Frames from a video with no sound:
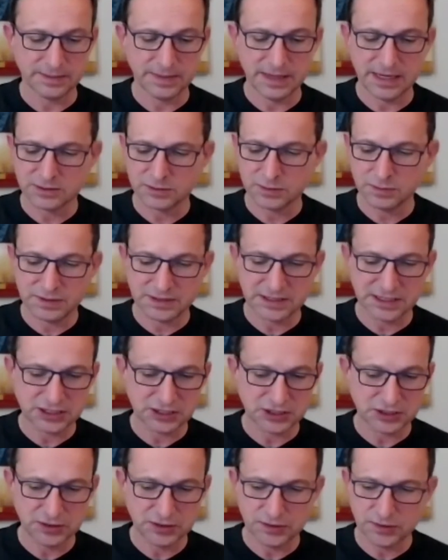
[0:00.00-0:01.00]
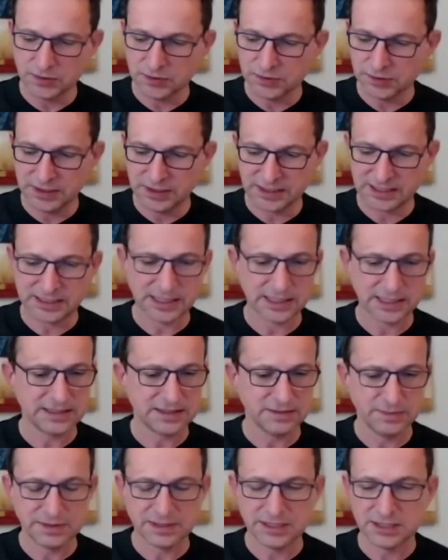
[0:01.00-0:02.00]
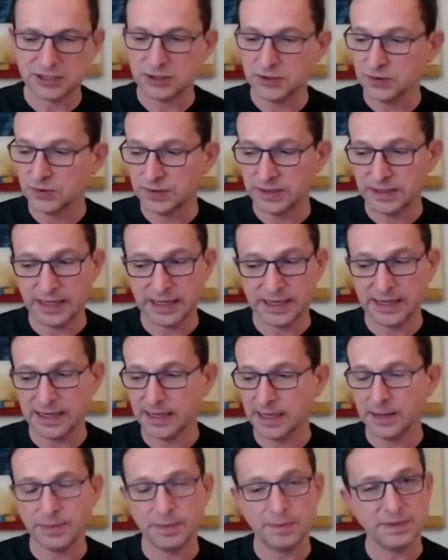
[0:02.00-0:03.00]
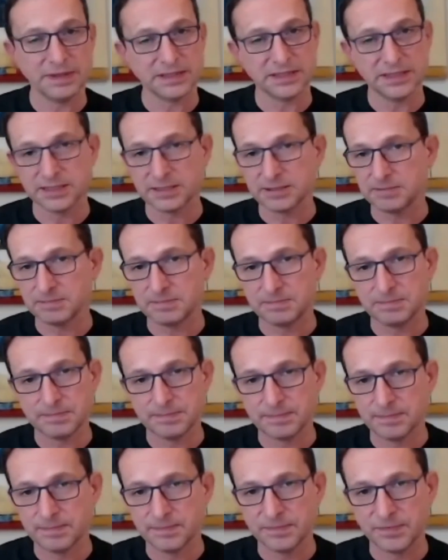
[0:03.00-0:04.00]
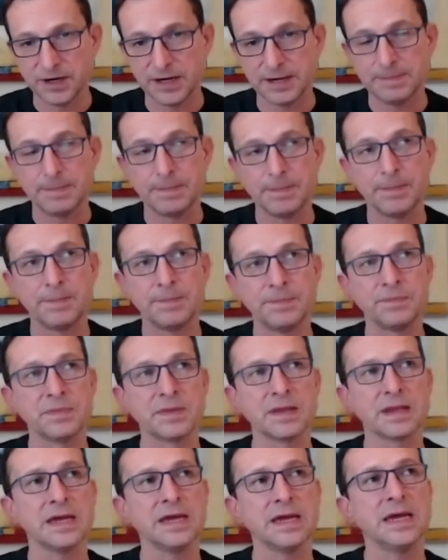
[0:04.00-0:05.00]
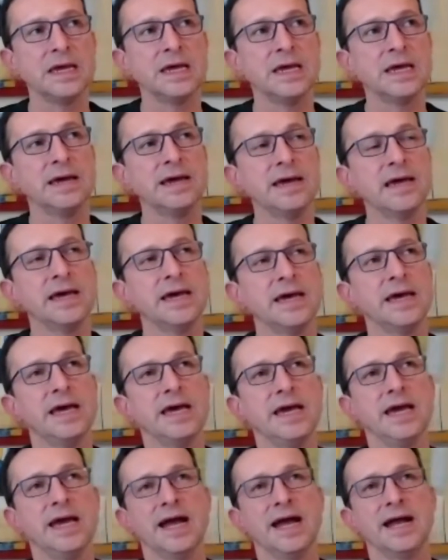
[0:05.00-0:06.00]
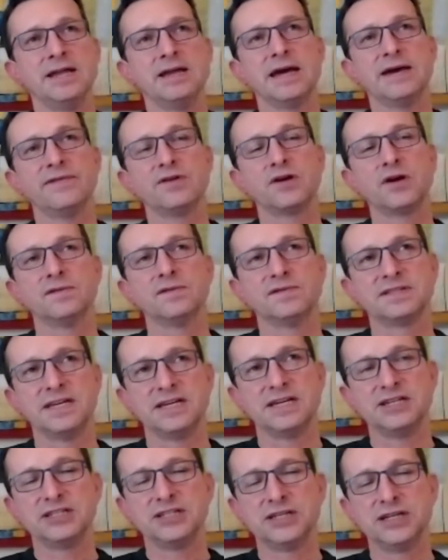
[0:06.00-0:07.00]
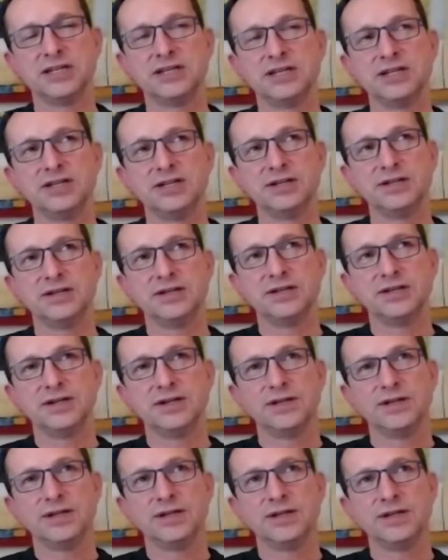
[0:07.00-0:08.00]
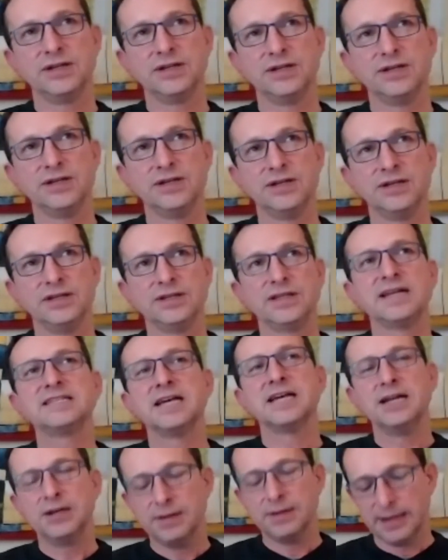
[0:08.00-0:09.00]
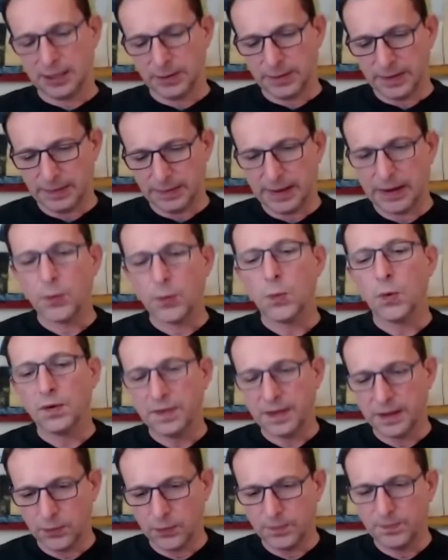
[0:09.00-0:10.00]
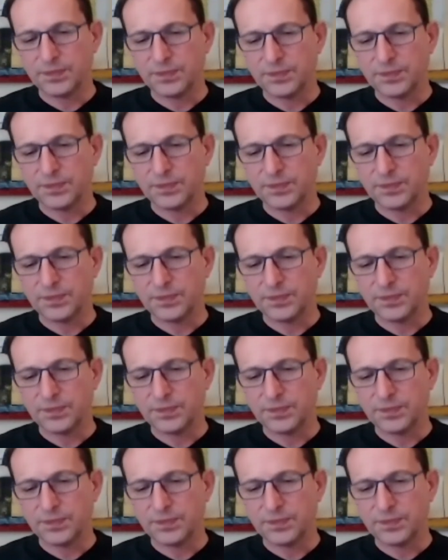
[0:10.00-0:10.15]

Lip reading: management position or an executive position, or they're heading up a business, right? And you have a conversation, and they tell you a little bit about what the